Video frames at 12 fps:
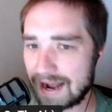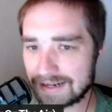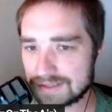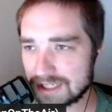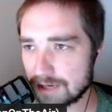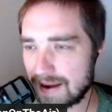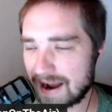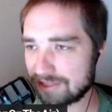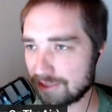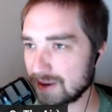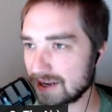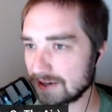idea back
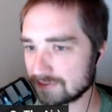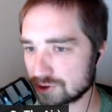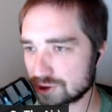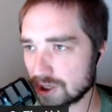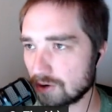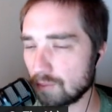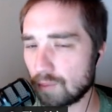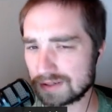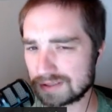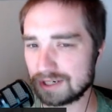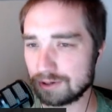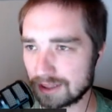at the beginning of the show, it
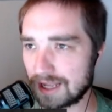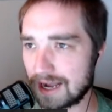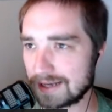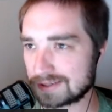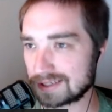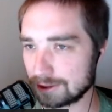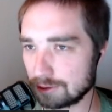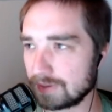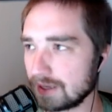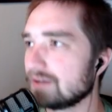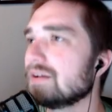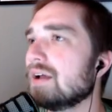was utilized a little
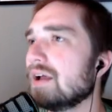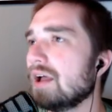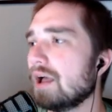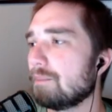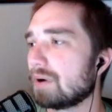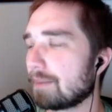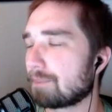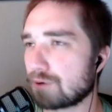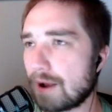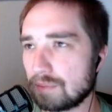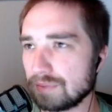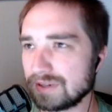bit, but I
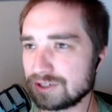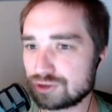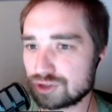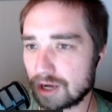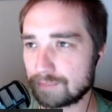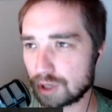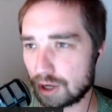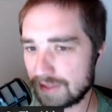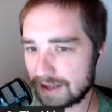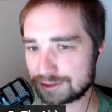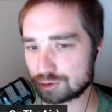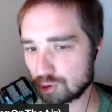probably jumped on
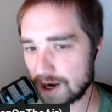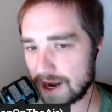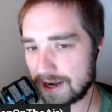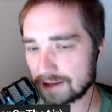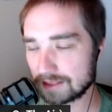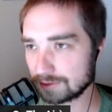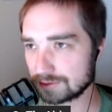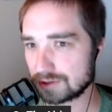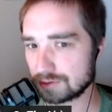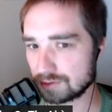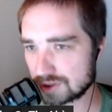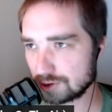that train a little
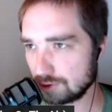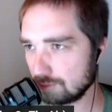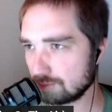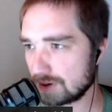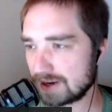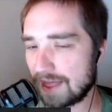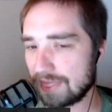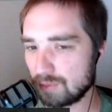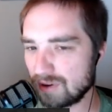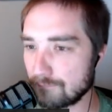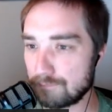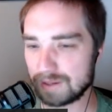too soon. But now that
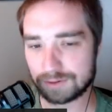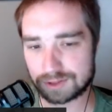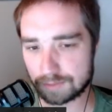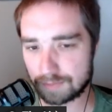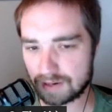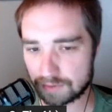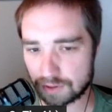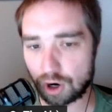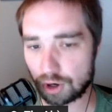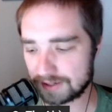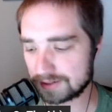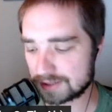we've built a bit of an
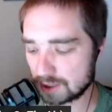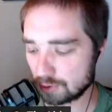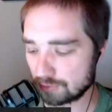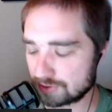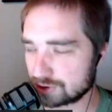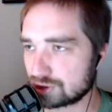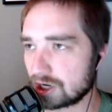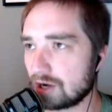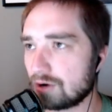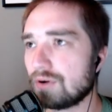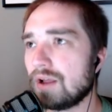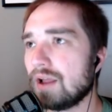audience here with the
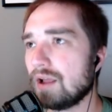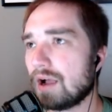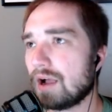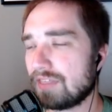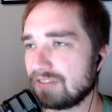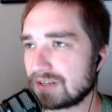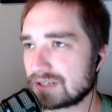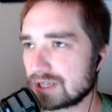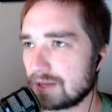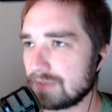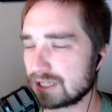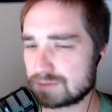show, I think that's
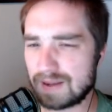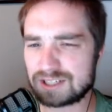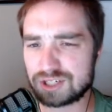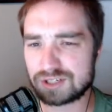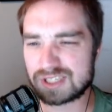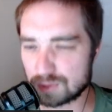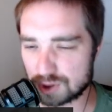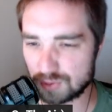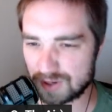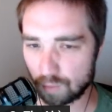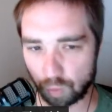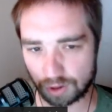something, especially since we're
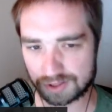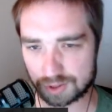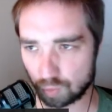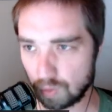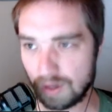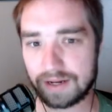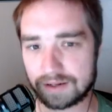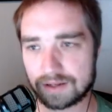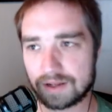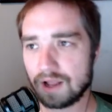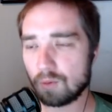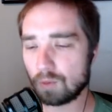doing it once a week,
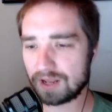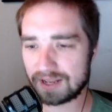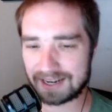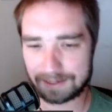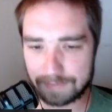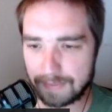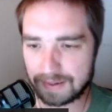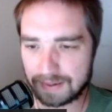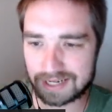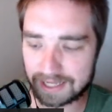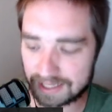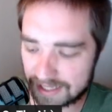we can kind of maybe
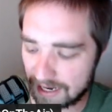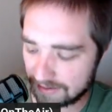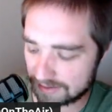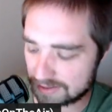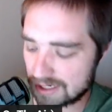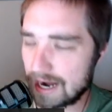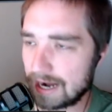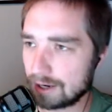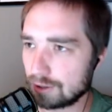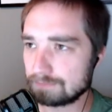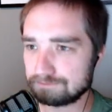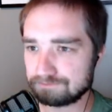dedicate an
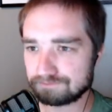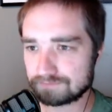entire